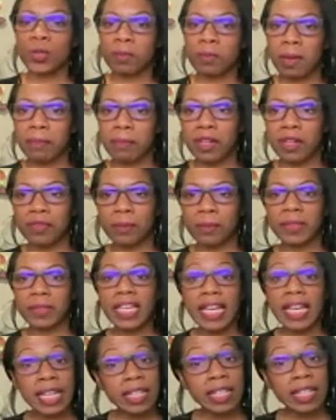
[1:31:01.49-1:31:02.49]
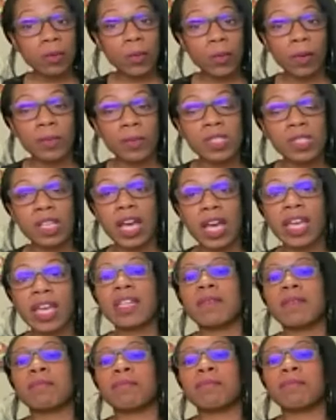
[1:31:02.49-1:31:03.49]
to my Bedroom Kandi
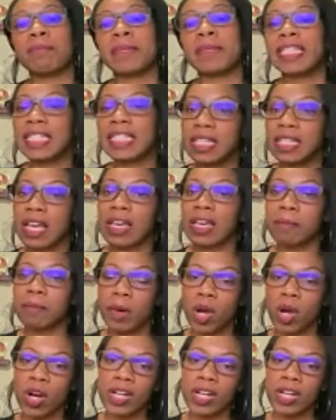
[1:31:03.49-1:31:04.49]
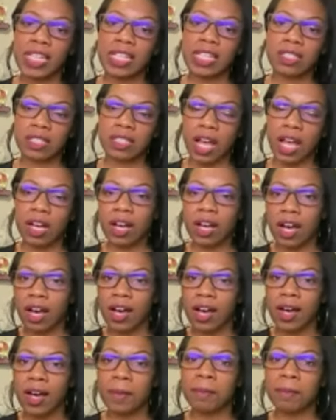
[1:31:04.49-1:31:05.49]
website,
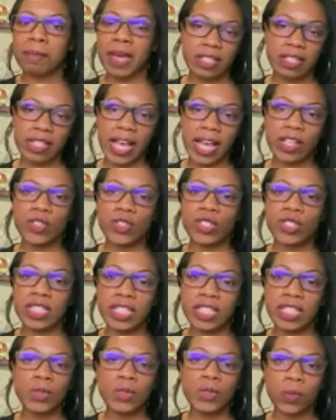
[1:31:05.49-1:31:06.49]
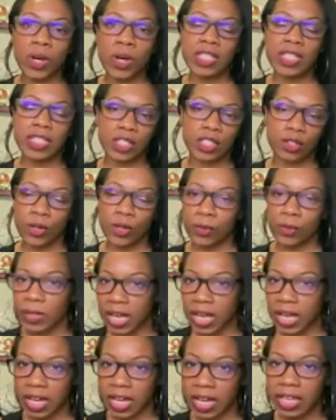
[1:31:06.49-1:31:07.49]
bkparties.com slash
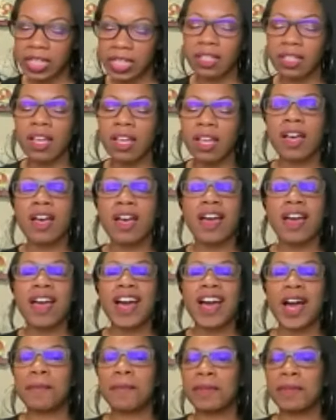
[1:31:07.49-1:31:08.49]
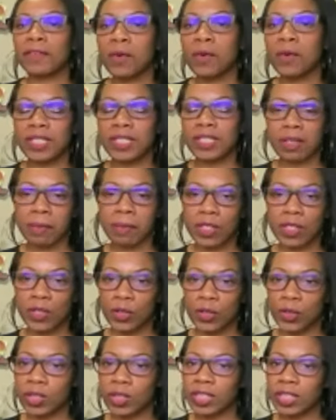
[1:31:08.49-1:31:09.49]
6109. Um, and of course, I
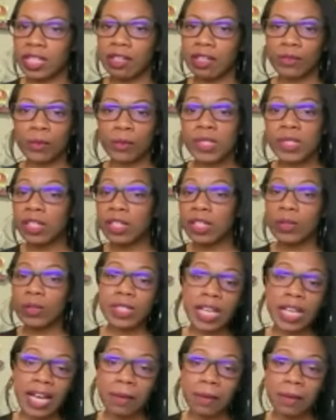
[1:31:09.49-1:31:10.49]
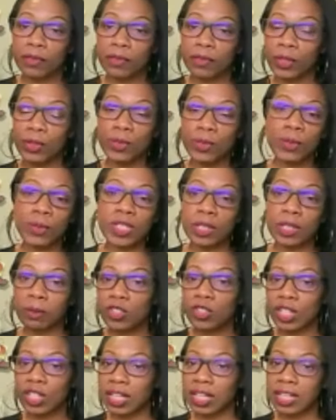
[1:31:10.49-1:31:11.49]
mentioned earlier, if you take your time, if you're too
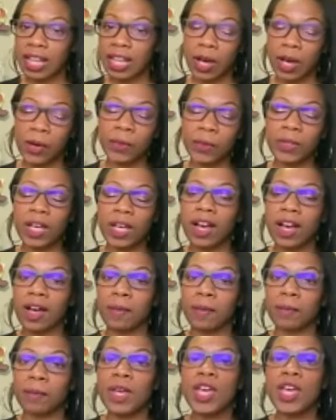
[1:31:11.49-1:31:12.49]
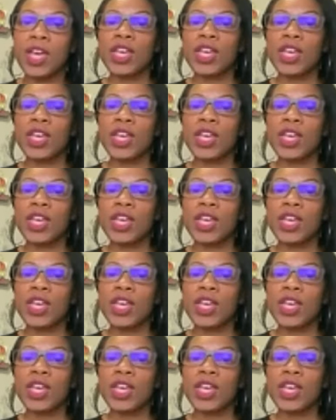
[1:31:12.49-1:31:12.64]
slow checking out, um,